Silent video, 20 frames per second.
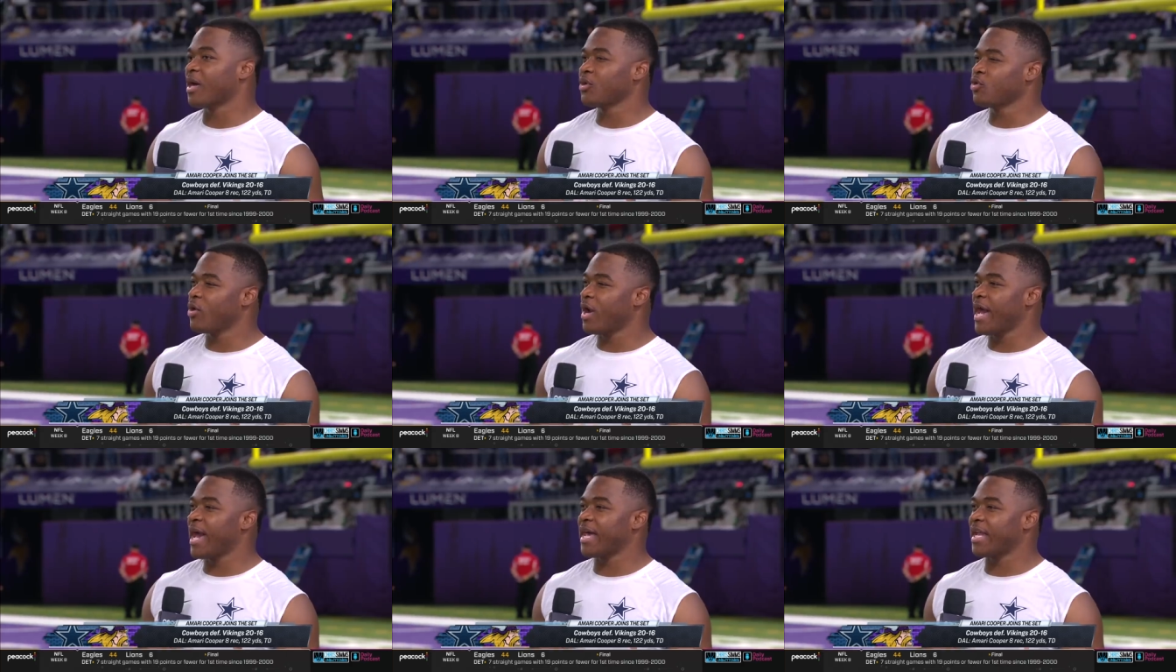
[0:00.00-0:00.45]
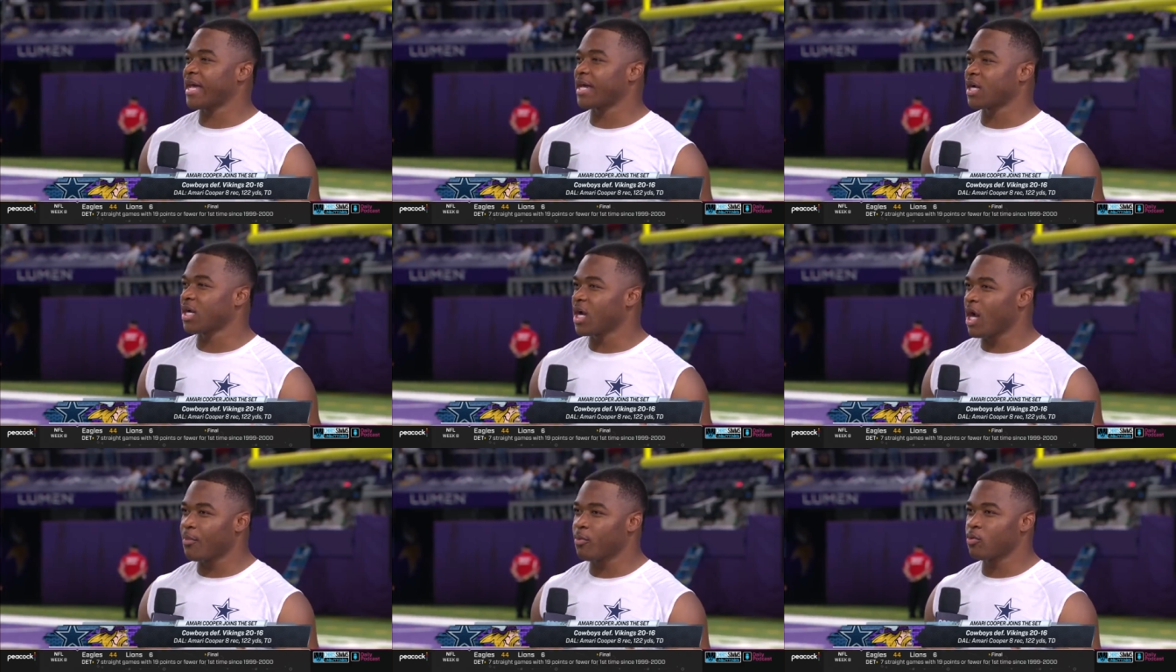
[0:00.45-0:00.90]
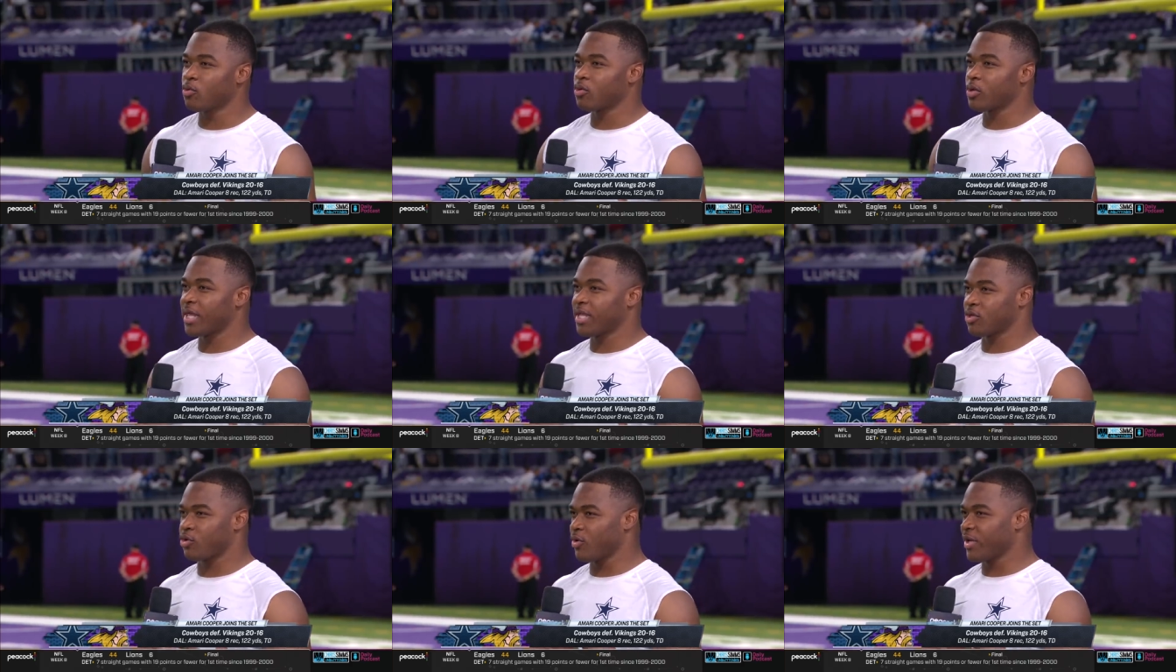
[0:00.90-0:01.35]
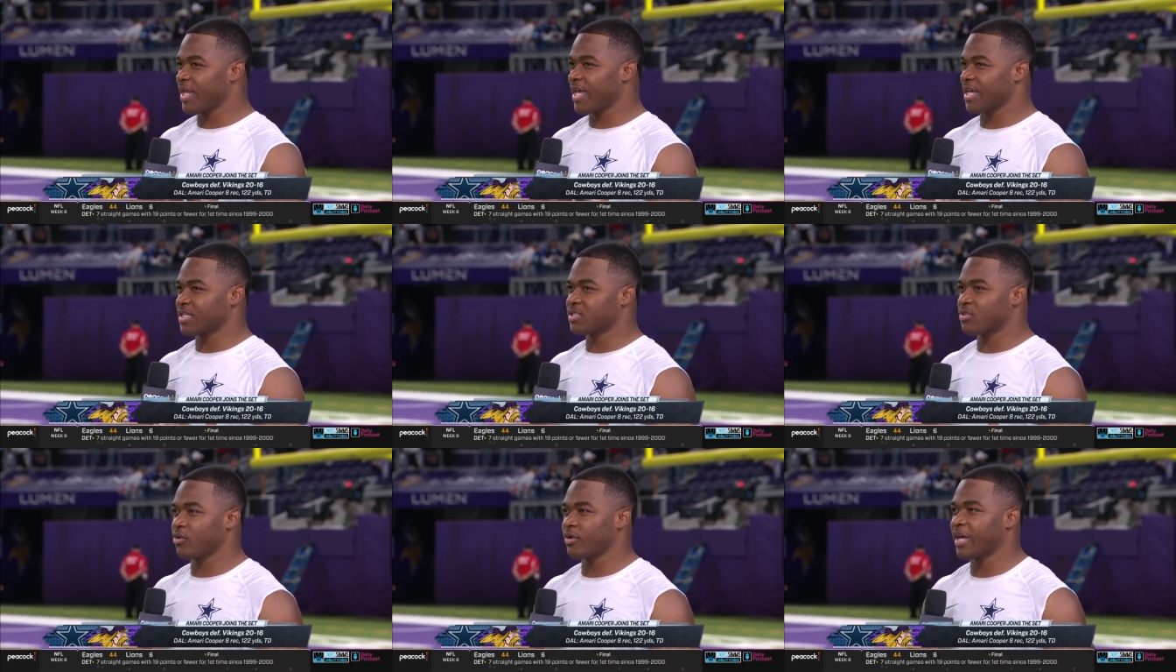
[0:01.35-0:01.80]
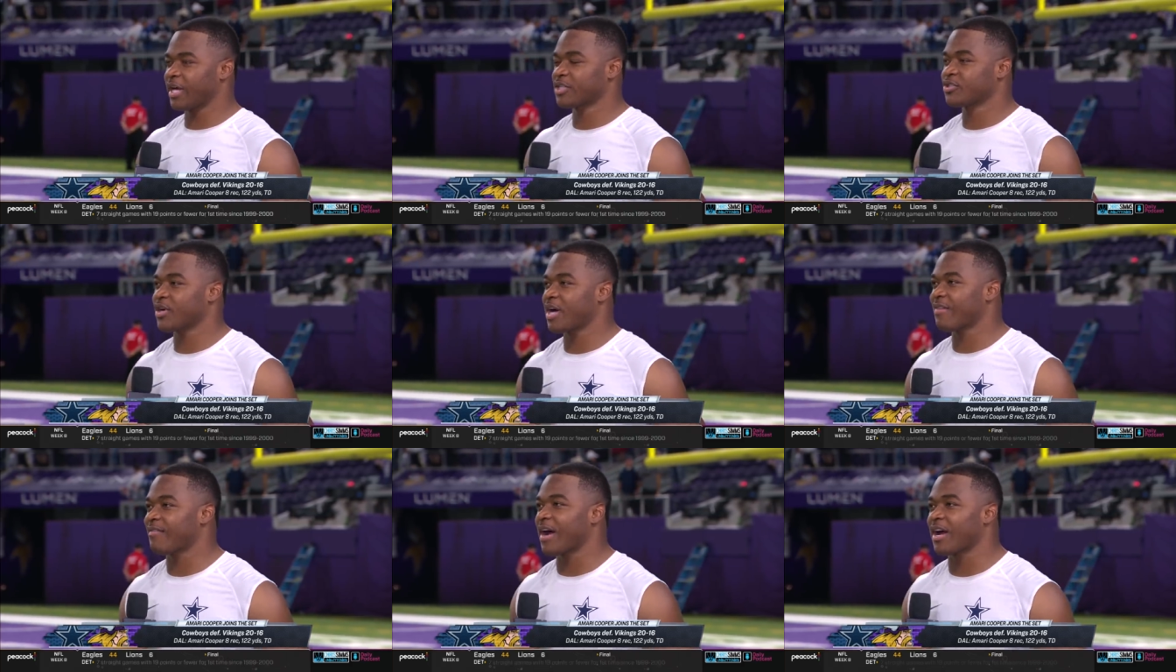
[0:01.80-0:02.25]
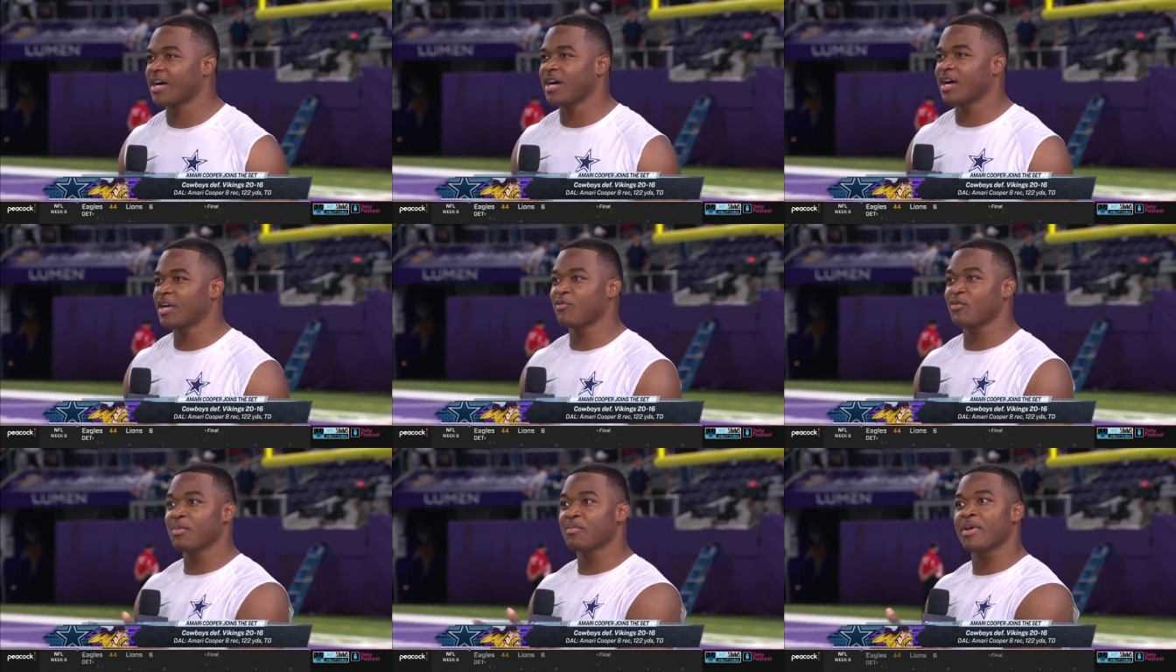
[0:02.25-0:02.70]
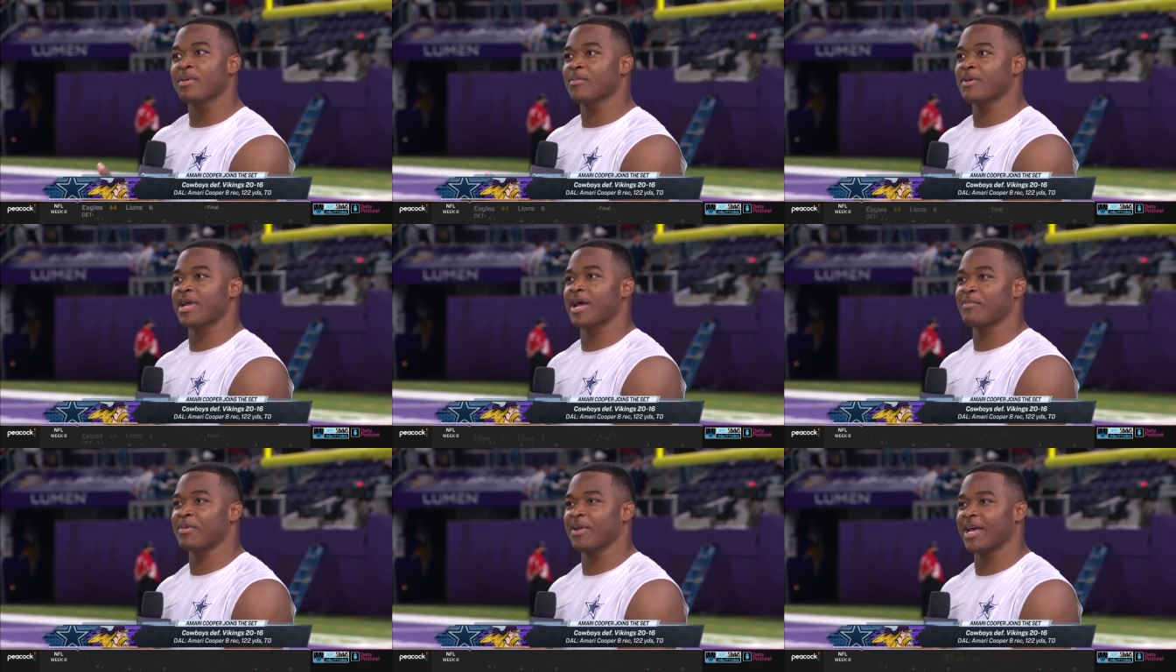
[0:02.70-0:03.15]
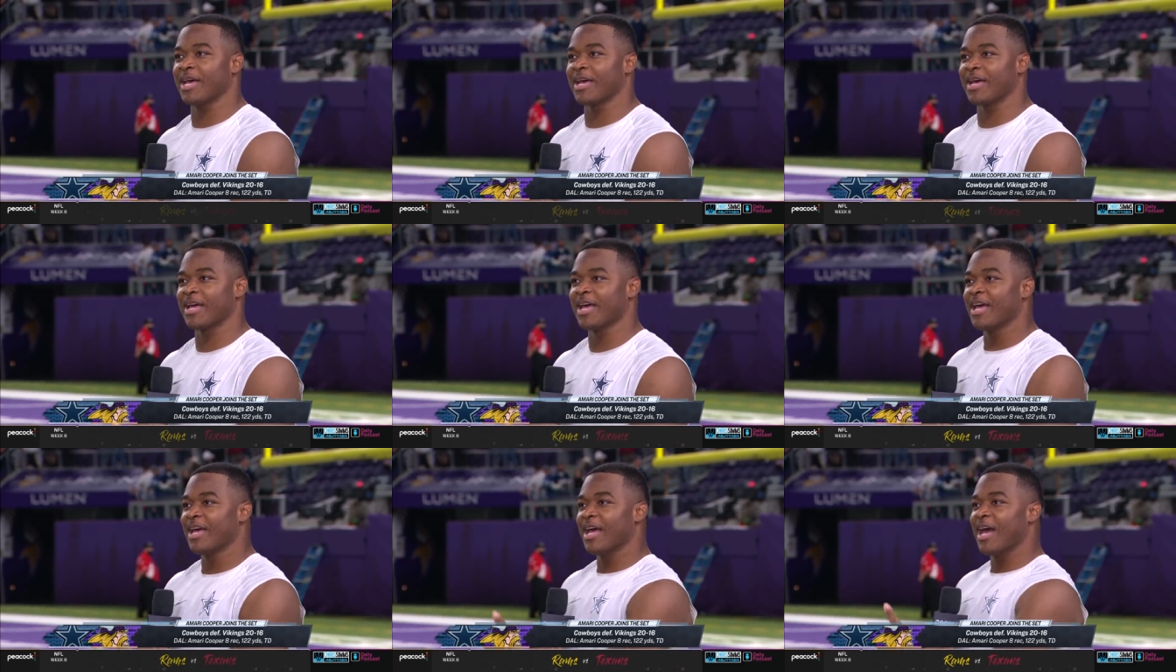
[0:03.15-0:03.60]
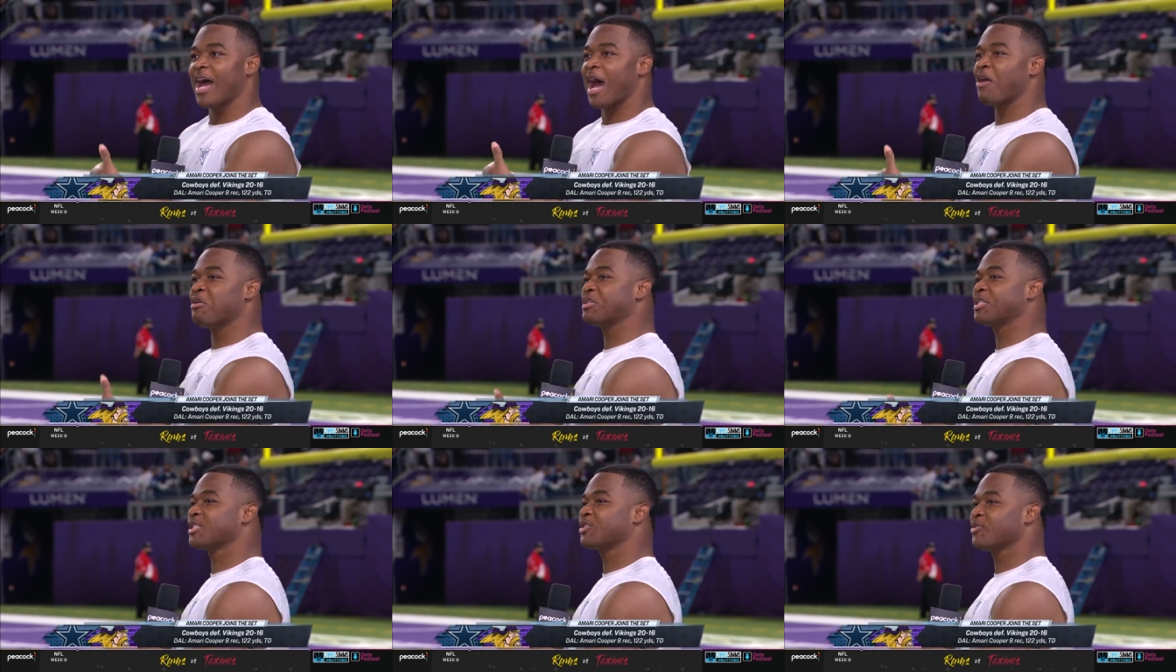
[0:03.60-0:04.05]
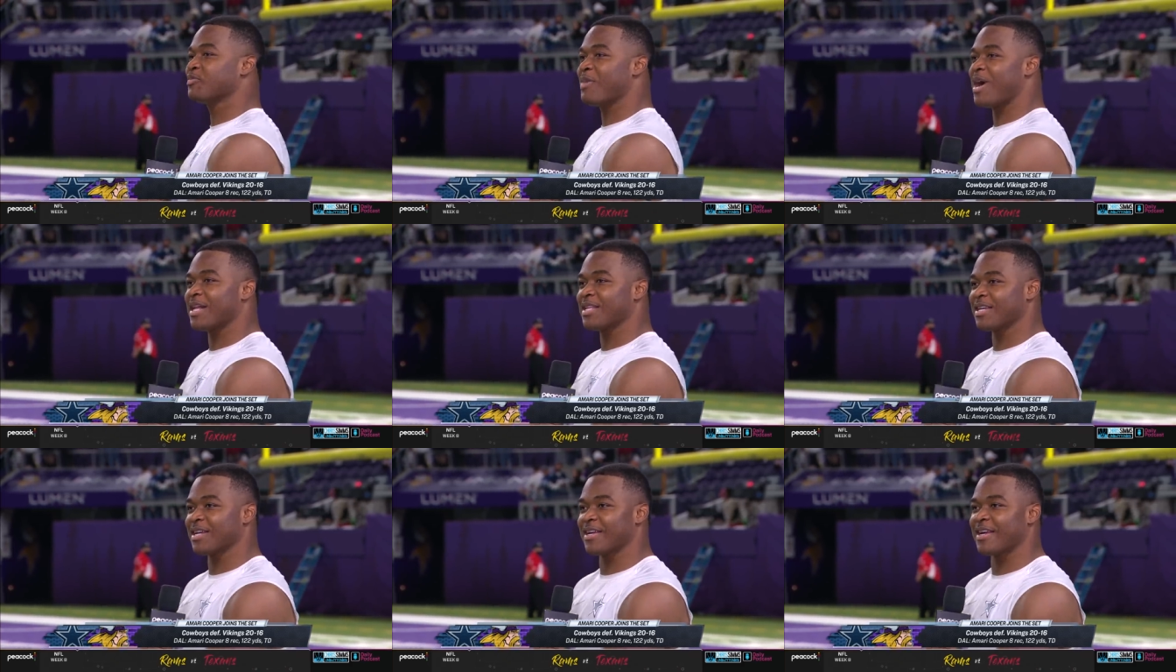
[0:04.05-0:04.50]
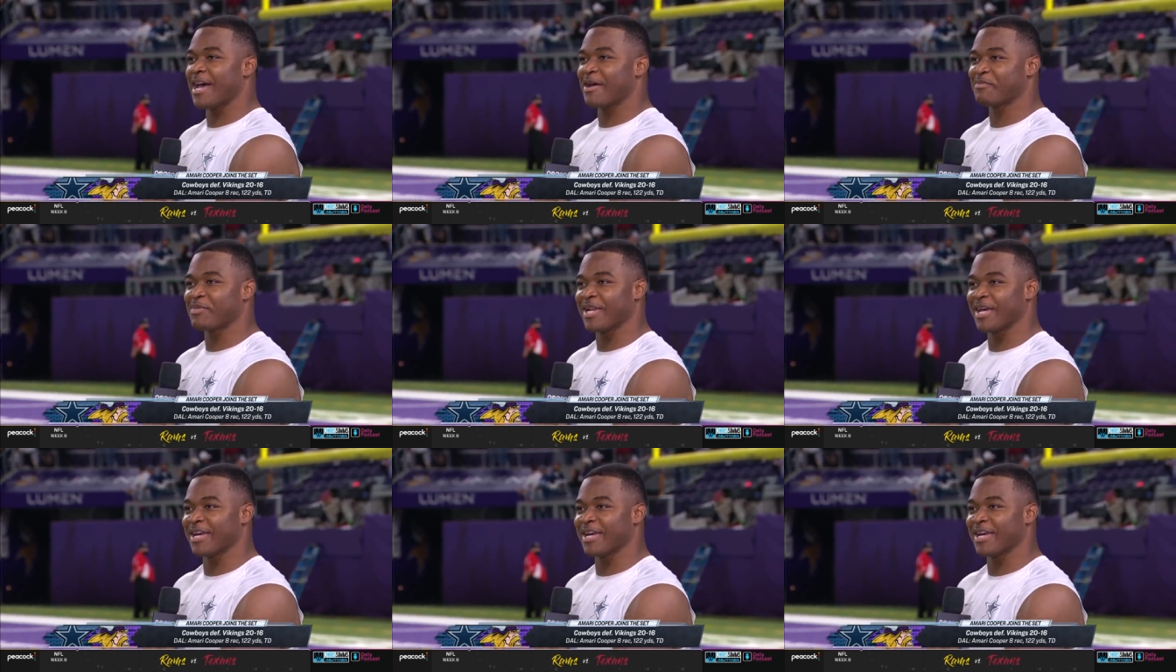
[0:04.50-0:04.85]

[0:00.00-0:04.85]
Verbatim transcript: I knew I had like a couple, three catches on that drop. I couldn't remember that play. I was just reminded of that